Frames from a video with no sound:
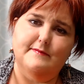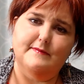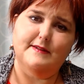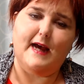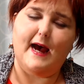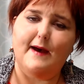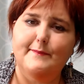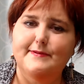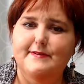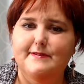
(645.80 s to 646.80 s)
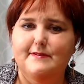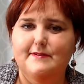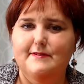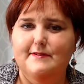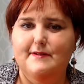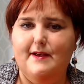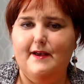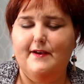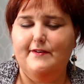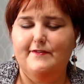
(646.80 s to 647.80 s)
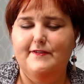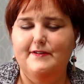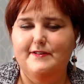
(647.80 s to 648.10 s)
types of